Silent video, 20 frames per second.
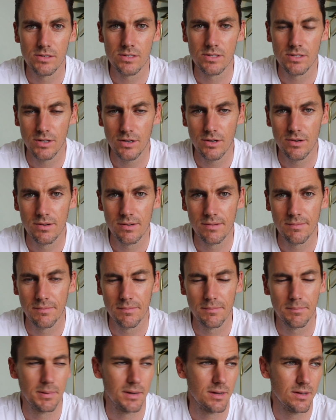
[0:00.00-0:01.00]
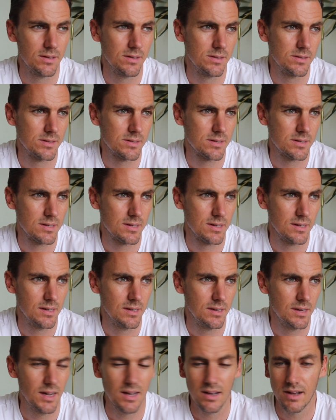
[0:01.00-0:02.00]
soon because
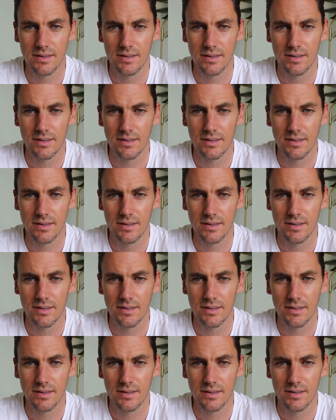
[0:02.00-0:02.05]
yeah,